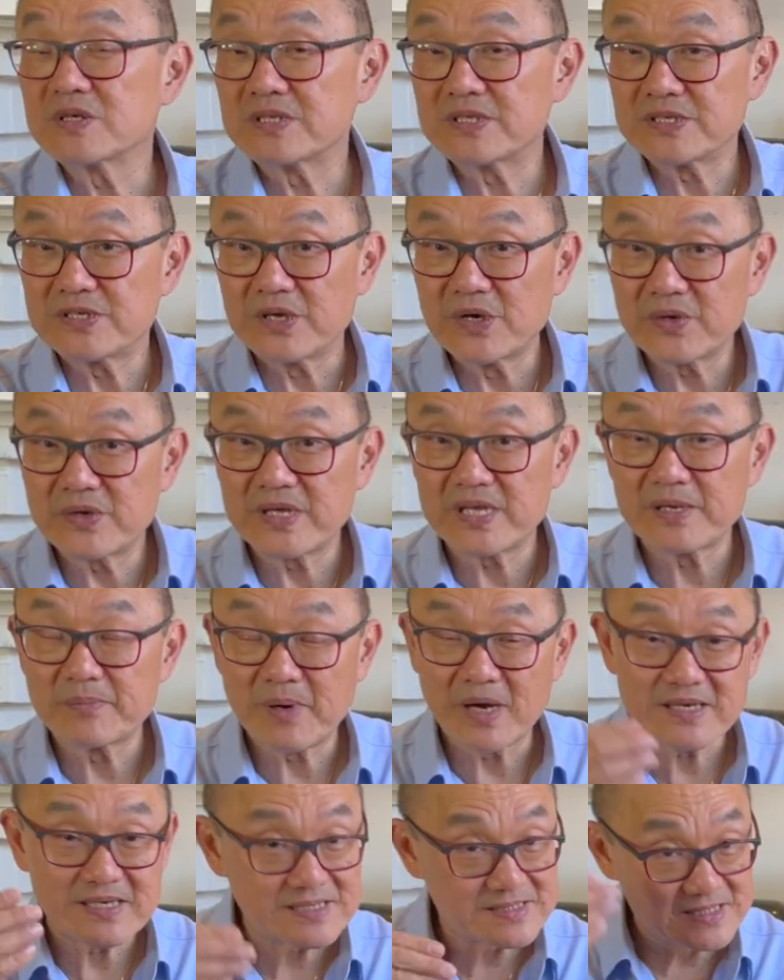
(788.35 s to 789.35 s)
to Yoki
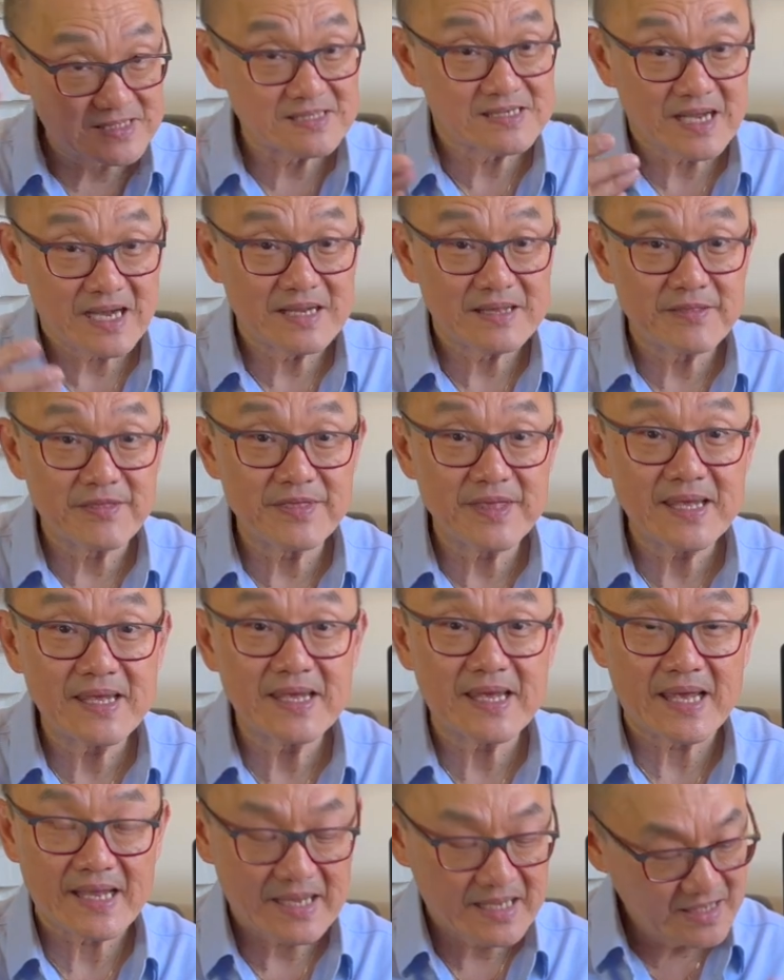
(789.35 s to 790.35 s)
about his design
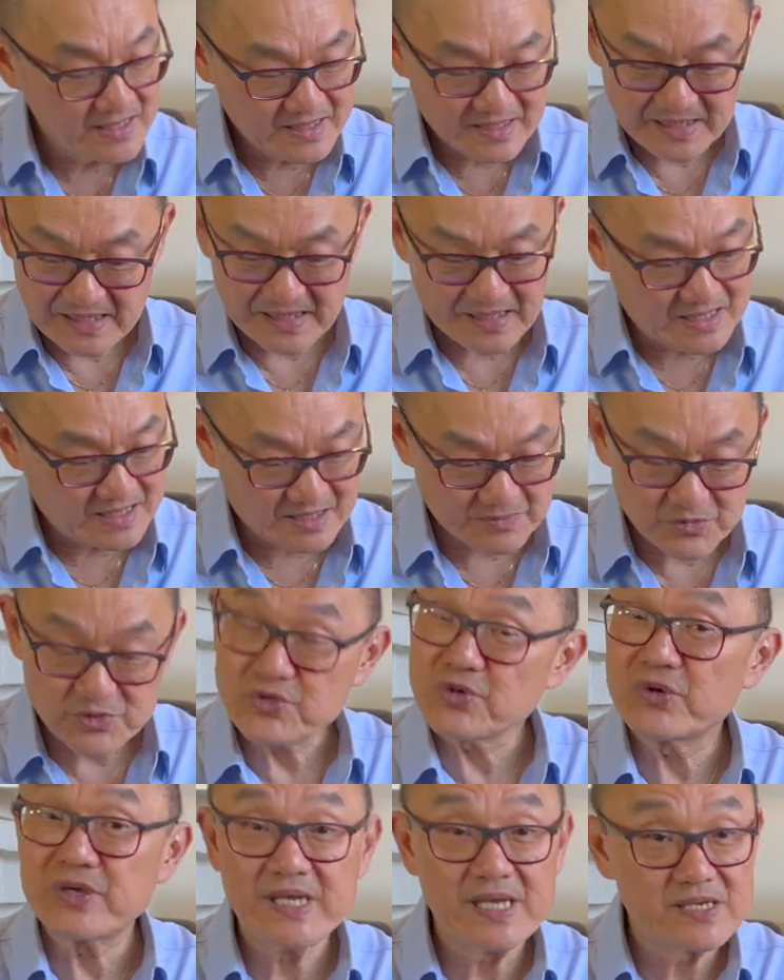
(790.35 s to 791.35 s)
thinking. I'm
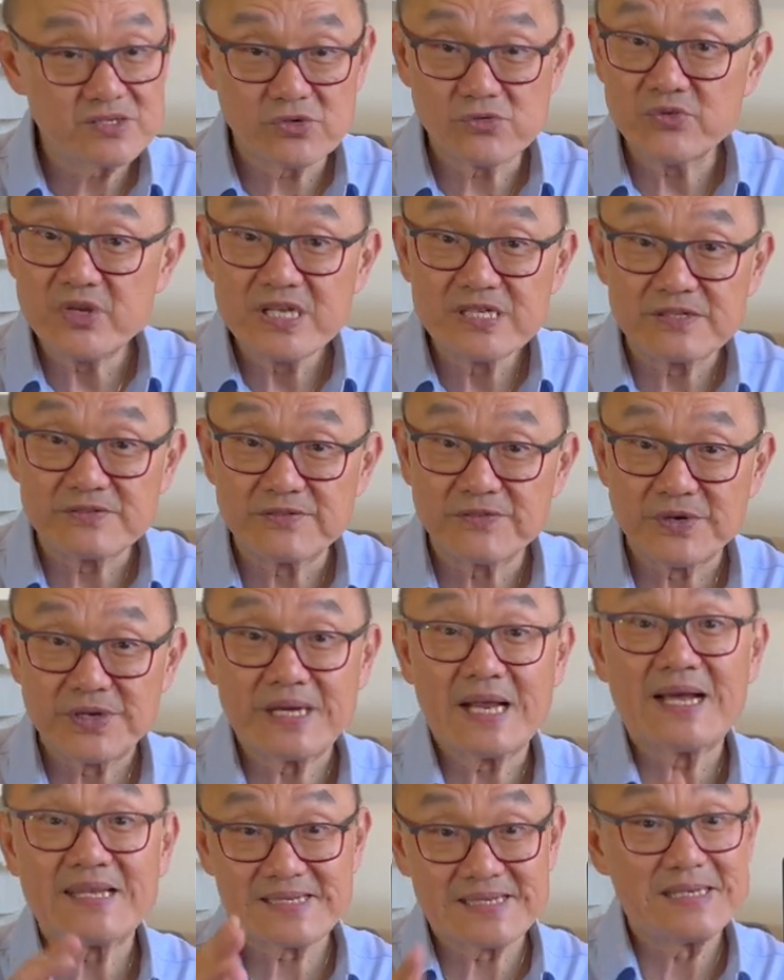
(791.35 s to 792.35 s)
sure he has a reason for it,
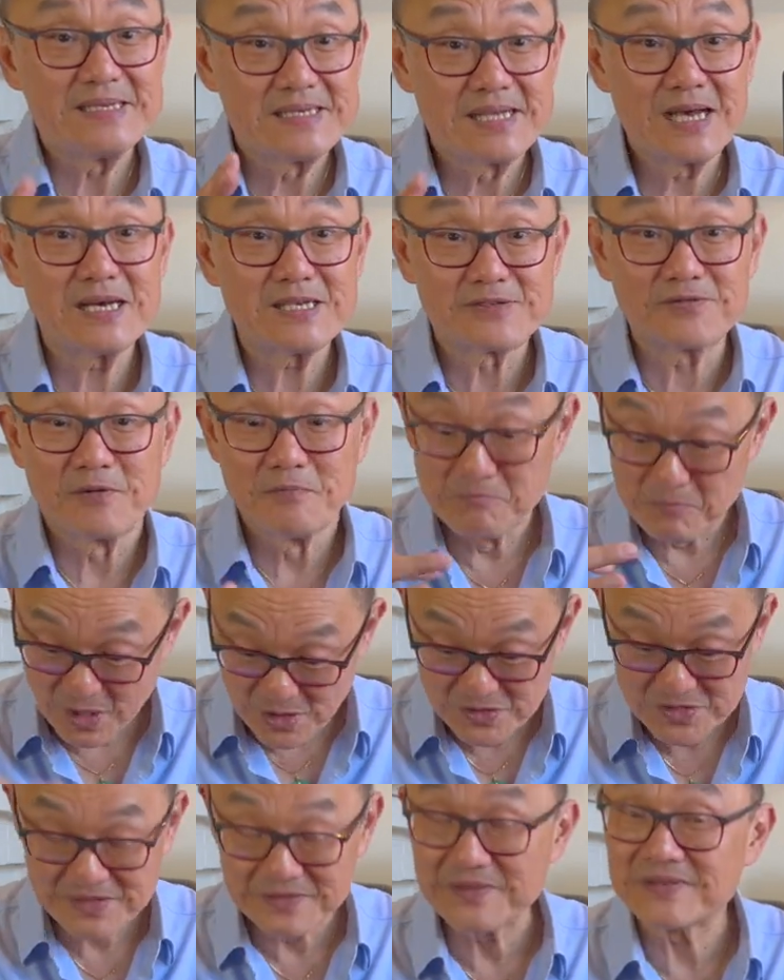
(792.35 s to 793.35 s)
as he does for
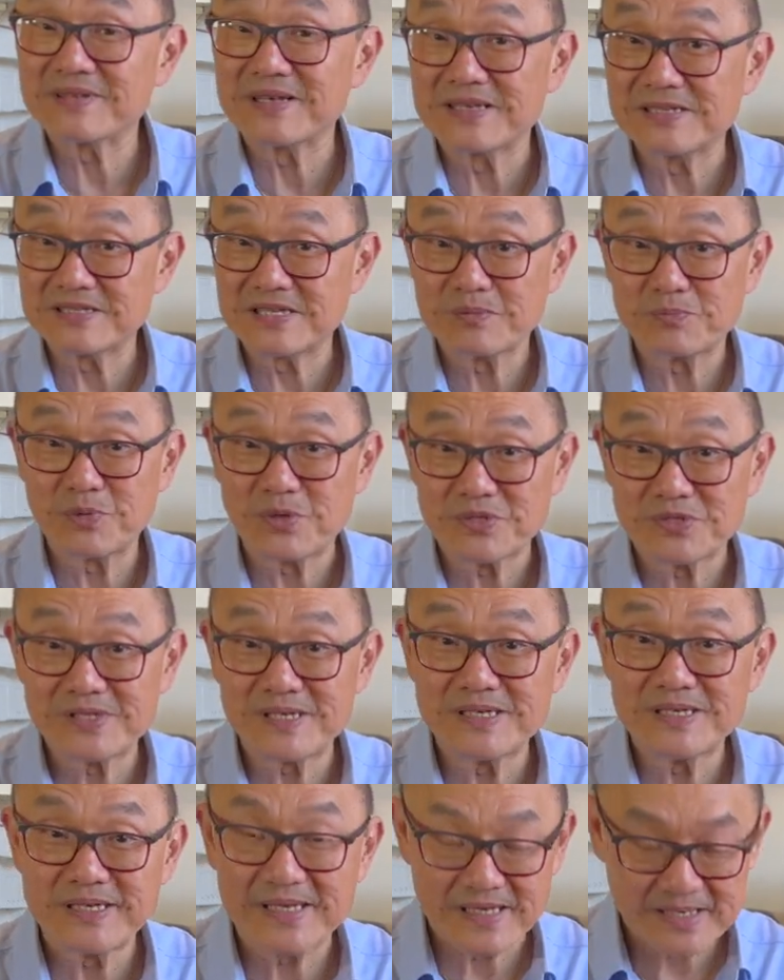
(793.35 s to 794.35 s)
most of the things he puts
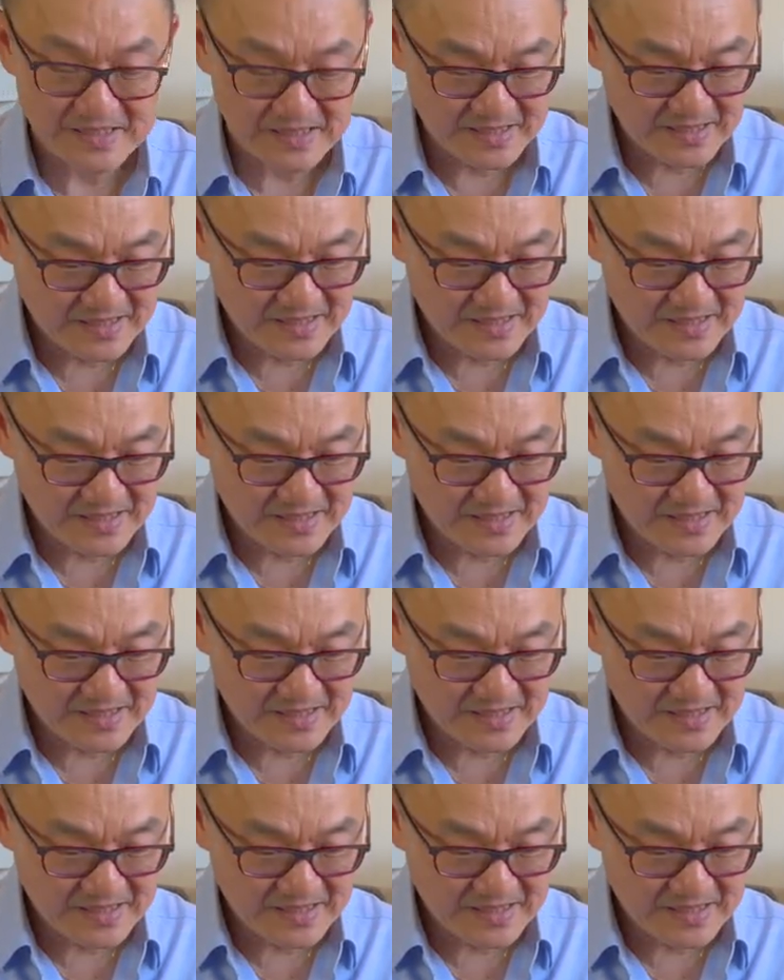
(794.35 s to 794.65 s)
in here.